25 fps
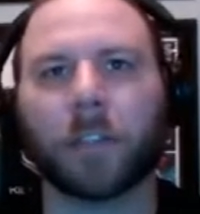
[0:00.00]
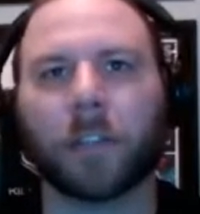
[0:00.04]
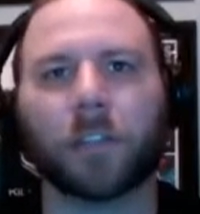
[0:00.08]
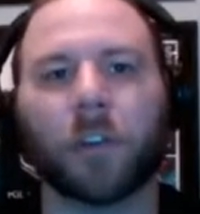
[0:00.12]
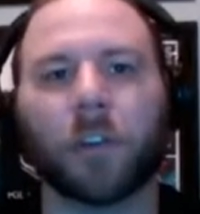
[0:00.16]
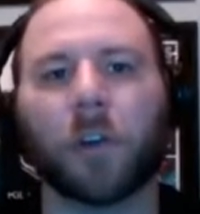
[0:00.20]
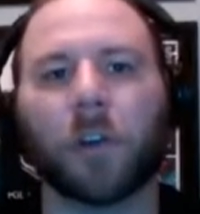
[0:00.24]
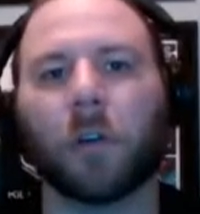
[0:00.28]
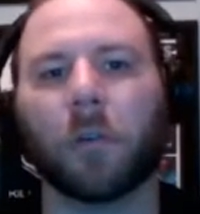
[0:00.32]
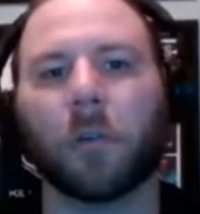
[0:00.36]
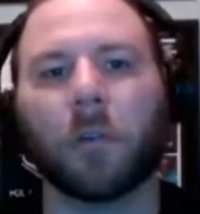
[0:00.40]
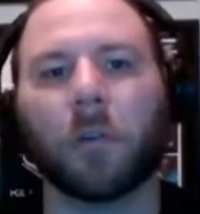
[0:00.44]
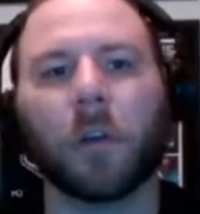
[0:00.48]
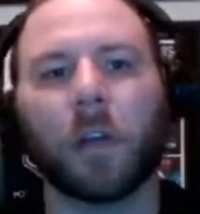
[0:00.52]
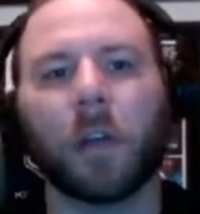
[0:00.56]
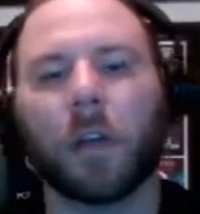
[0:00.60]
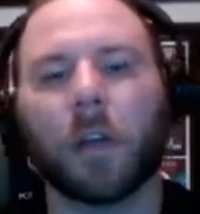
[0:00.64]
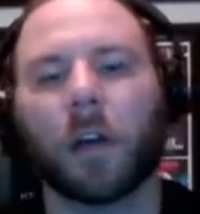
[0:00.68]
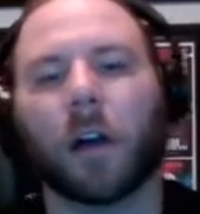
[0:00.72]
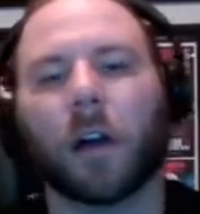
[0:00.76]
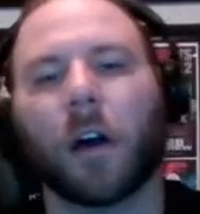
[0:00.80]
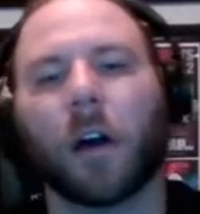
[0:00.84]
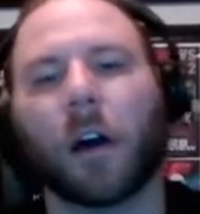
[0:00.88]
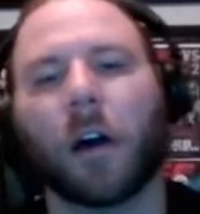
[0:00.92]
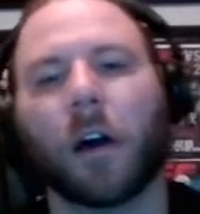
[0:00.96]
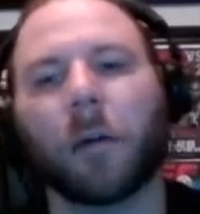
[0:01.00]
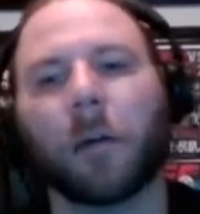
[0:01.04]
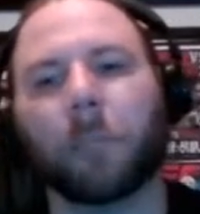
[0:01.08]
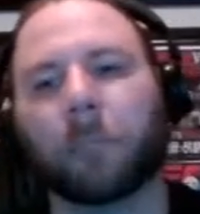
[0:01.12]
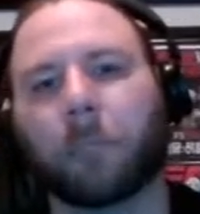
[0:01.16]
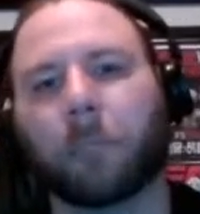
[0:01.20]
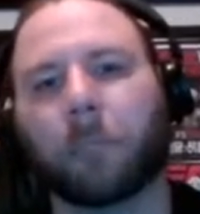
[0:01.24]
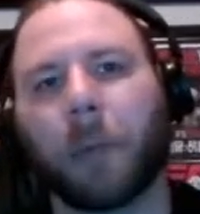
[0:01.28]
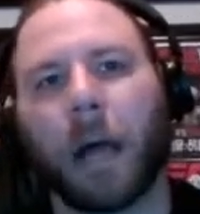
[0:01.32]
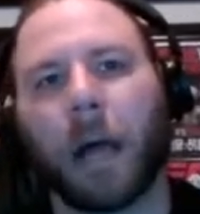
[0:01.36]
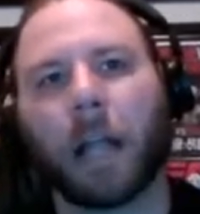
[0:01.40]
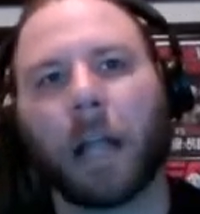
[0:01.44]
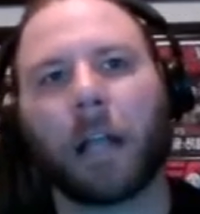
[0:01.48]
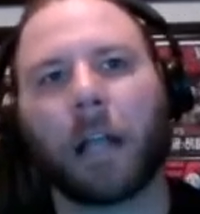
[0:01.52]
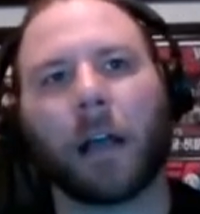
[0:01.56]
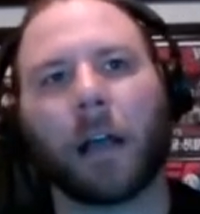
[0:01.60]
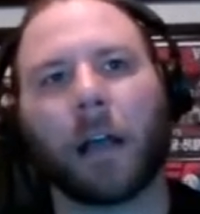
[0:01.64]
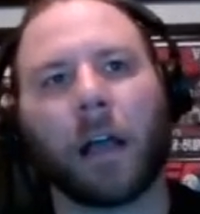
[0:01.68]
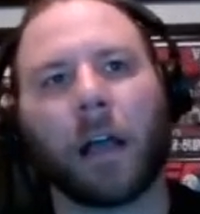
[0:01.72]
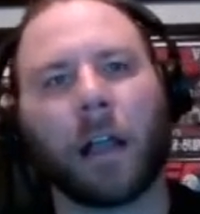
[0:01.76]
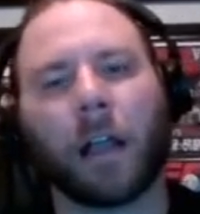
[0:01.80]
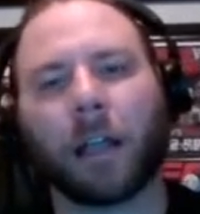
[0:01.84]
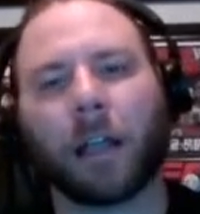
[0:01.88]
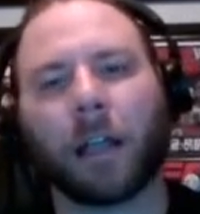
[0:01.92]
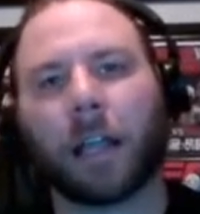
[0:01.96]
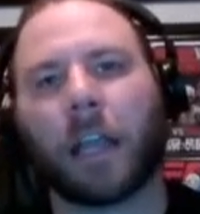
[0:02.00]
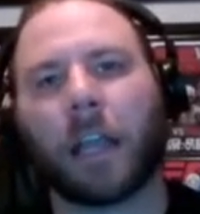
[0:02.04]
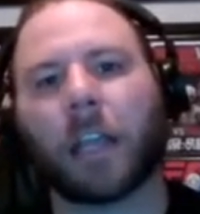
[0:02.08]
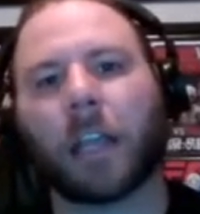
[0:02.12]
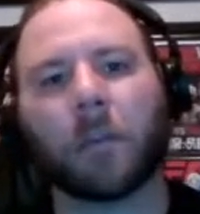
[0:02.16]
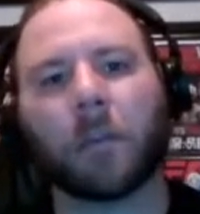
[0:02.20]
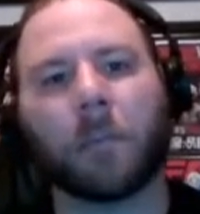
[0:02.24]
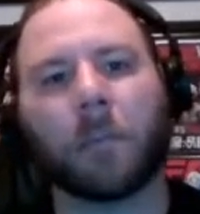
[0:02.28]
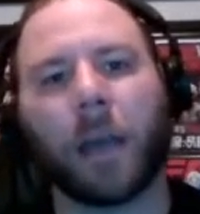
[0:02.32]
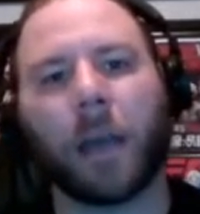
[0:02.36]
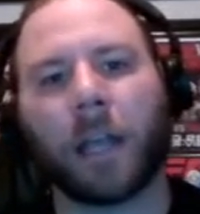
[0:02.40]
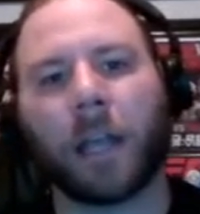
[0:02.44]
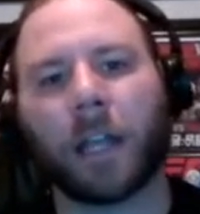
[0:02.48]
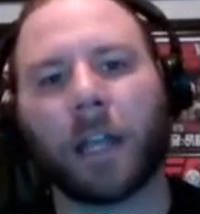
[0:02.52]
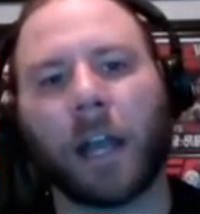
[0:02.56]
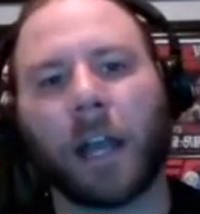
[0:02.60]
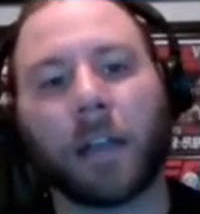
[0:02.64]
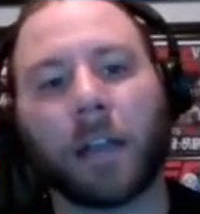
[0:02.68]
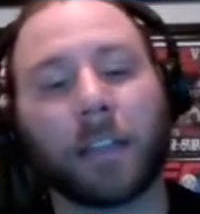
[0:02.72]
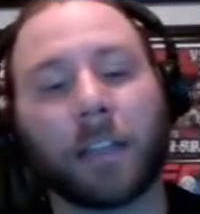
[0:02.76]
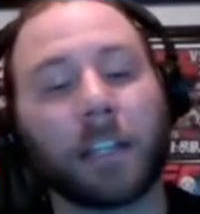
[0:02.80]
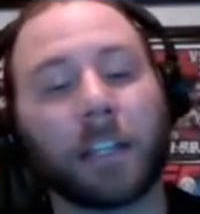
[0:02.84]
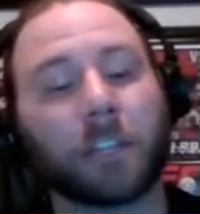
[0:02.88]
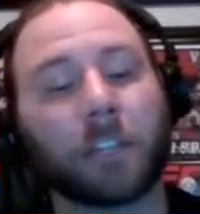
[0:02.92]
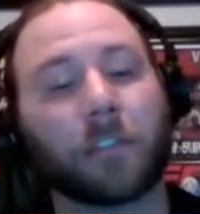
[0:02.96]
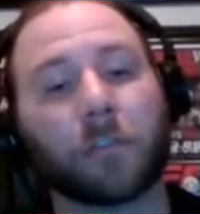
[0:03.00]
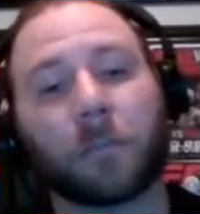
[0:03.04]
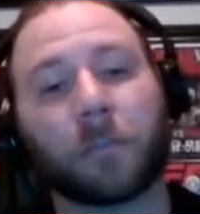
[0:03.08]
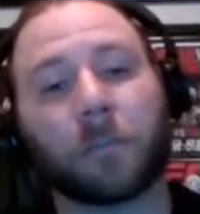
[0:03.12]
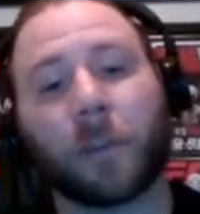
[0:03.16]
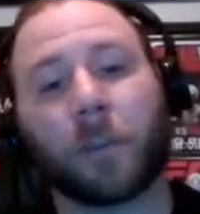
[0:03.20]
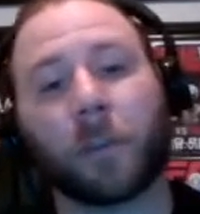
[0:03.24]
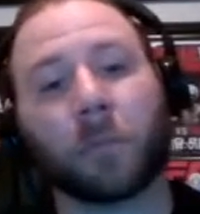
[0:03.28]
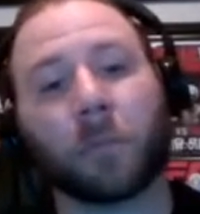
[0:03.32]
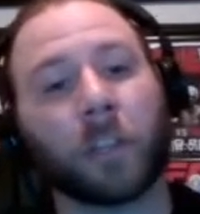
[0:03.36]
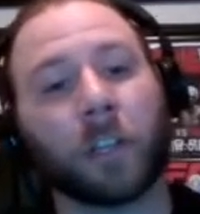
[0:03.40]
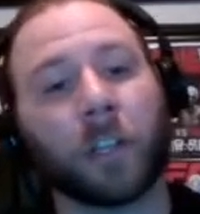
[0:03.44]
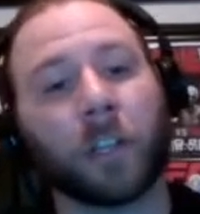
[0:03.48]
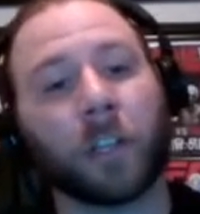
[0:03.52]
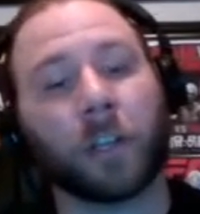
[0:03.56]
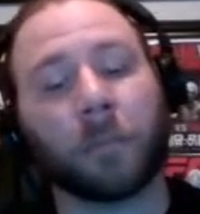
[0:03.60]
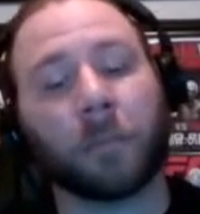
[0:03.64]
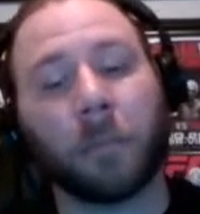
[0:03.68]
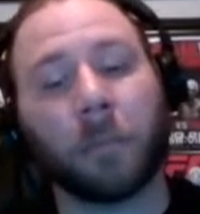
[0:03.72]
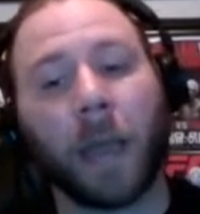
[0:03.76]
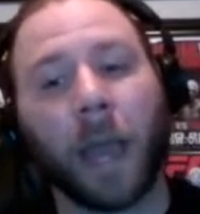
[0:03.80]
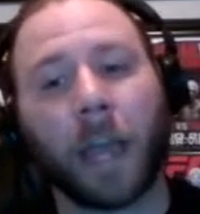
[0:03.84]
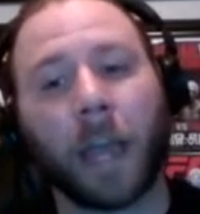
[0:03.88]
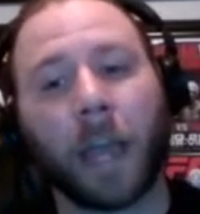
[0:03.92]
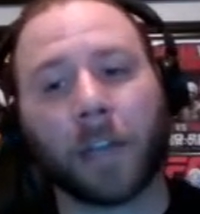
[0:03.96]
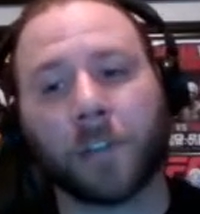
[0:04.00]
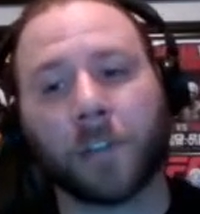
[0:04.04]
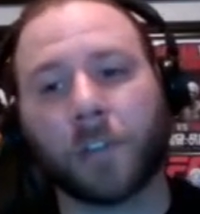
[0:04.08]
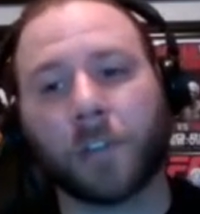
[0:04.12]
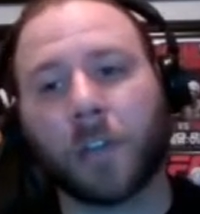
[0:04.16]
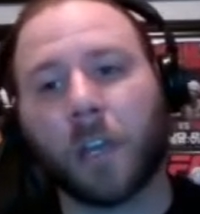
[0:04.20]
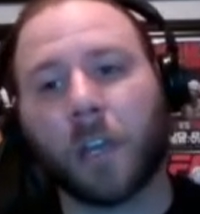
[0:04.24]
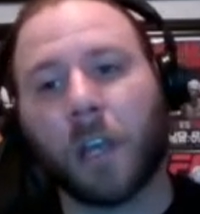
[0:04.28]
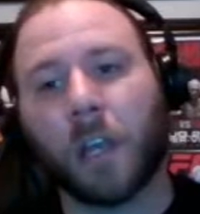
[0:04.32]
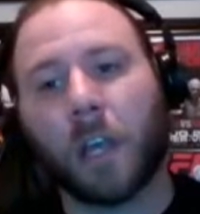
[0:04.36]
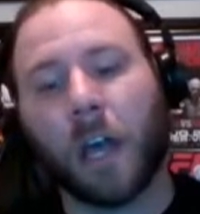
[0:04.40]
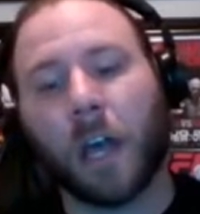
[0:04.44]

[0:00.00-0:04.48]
So I got Kenny Omega. I think this will be a really good match.